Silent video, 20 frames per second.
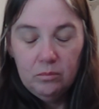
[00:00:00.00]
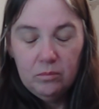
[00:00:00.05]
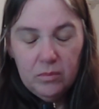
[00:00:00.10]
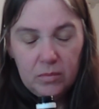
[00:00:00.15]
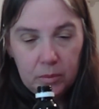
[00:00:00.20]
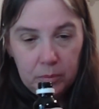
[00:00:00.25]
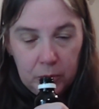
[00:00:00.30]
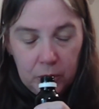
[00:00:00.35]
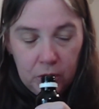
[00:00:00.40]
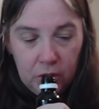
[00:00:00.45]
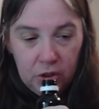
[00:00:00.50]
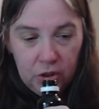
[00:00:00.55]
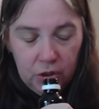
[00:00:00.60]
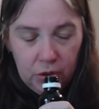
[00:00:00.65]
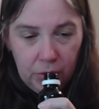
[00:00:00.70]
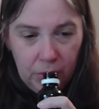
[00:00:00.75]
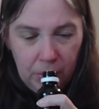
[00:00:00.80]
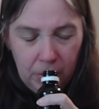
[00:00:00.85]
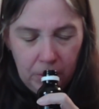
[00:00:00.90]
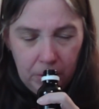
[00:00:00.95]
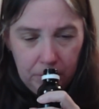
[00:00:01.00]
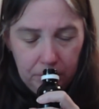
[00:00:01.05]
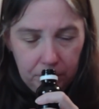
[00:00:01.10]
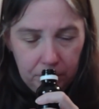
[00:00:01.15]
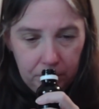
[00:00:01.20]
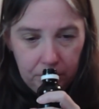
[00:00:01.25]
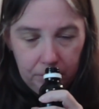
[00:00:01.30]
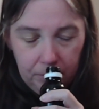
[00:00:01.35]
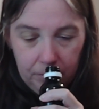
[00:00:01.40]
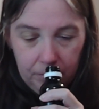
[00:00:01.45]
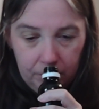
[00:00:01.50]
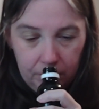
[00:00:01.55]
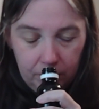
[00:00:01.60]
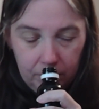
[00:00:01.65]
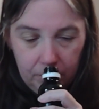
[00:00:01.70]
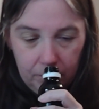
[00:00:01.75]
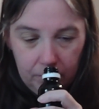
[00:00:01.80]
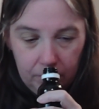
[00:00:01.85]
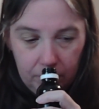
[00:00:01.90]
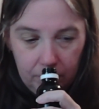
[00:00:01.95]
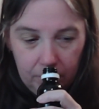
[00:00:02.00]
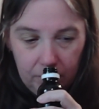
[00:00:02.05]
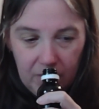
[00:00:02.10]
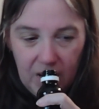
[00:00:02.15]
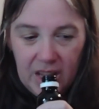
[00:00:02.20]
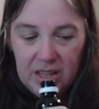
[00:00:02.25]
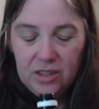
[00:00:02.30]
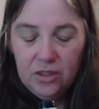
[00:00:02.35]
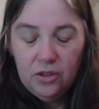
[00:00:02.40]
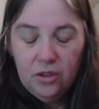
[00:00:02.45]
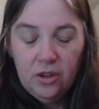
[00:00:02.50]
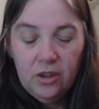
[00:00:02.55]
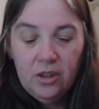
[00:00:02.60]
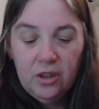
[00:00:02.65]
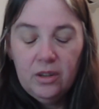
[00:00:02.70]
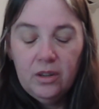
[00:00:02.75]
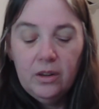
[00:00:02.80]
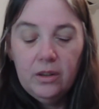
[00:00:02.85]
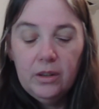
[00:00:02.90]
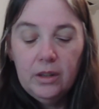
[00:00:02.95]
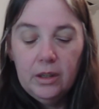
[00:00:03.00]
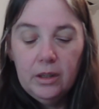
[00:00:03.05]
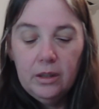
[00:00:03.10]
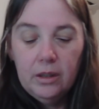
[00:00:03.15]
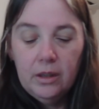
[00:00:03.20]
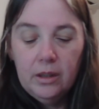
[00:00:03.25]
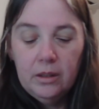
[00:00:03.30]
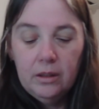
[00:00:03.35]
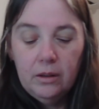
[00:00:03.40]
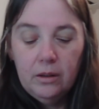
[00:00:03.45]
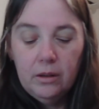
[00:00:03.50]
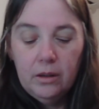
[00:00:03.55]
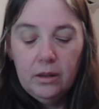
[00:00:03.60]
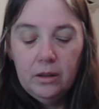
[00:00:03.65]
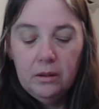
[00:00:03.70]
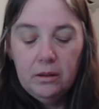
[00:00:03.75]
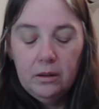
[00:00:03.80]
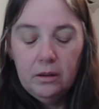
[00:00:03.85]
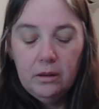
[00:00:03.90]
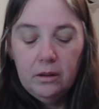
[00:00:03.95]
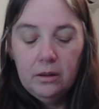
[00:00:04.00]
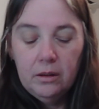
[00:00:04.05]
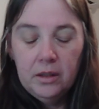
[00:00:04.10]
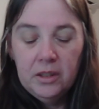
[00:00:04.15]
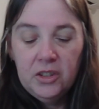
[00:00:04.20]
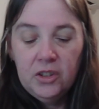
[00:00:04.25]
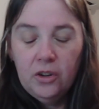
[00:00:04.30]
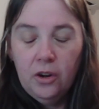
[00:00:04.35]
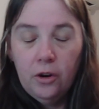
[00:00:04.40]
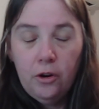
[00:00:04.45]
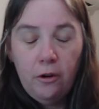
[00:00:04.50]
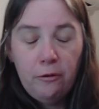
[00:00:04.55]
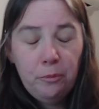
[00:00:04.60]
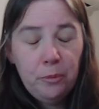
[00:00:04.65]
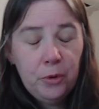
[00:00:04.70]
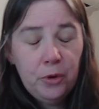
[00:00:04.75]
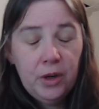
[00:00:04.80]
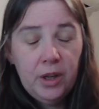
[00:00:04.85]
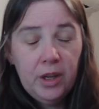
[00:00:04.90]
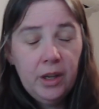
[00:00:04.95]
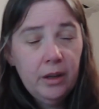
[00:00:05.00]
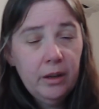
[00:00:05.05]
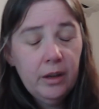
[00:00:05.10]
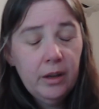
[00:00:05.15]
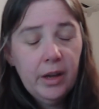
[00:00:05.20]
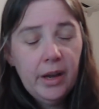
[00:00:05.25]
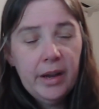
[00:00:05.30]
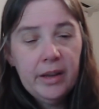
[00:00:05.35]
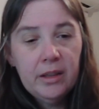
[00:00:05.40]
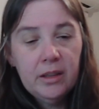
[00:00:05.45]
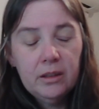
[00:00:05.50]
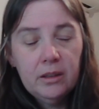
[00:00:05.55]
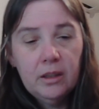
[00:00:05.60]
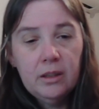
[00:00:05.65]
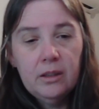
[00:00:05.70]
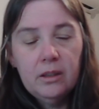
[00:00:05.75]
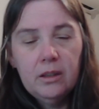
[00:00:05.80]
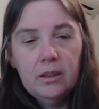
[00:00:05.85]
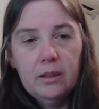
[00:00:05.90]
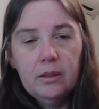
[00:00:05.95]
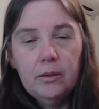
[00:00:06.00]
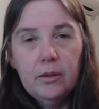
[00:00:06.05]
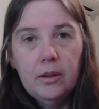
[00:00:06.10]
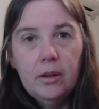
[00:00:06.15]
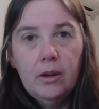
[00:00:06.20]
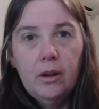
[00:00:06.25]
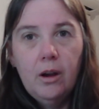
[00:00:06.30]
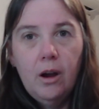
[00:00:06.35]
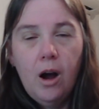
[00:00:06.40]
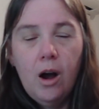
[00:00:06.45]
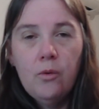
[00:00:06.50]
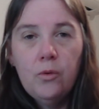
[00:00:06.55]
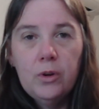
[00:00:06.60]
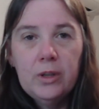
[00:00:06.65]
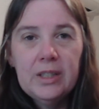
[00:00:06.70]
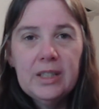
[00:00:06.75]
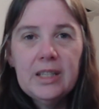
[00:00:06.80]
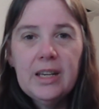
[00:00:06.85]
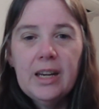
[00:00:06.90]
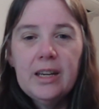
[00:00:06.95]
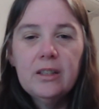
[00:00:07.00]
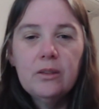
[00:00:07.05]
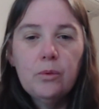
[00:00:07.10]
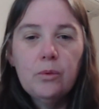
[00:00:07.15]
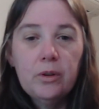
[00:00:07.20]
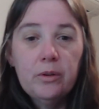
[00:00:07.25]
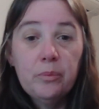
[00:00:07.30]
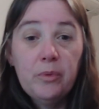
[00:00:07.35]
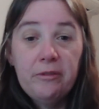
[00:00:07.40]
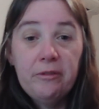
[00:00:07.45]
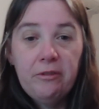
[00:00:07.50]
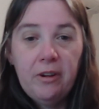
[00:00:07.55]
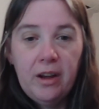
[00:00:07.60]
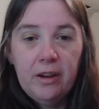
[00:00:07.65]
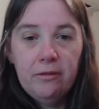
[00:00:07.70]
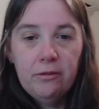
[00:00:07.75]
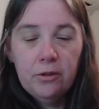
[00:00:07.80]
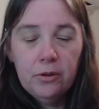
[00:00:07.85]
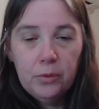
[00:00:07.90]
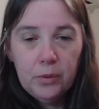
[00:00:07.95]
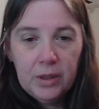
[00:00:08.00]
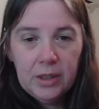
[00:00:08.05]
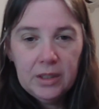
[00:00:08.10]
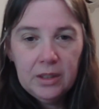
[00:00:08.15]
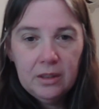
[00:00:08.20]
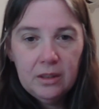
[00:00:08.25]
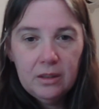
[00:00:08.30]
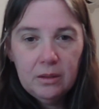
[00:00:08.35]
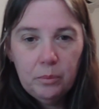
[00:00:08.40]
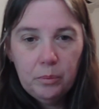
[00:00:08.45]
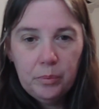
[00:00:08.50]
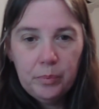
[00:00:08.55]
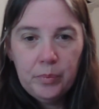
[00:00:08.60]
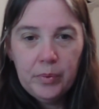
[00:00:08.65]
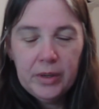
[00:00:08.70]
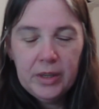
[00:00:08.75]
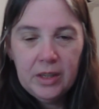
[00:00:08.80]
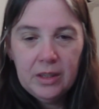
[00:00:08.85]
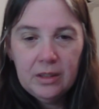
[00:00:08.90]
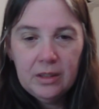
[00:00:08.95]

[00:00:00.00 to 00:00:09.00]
Not sure. It's not off-putting. I wouldn't say it's one of my favourite ones, but it's